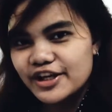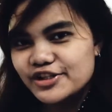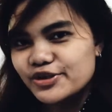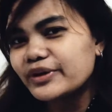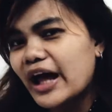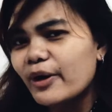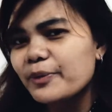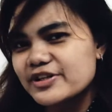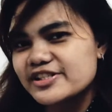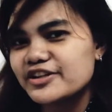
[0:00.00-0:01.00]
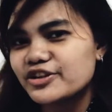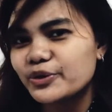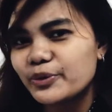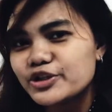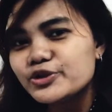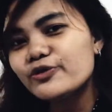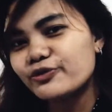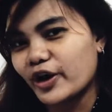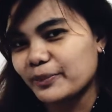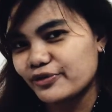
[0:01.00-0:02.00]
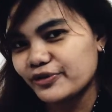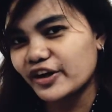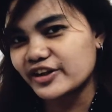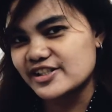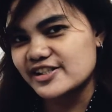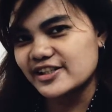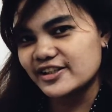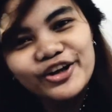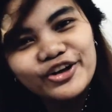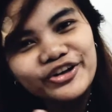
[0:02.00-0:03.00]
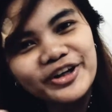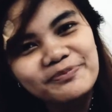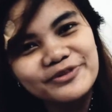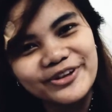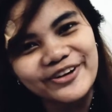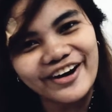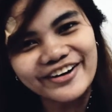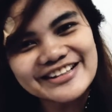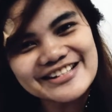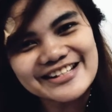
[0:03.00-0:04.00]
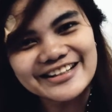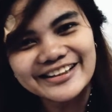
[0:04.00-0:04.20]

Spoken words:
So now I present to you a new form of currency, cryptocurrency,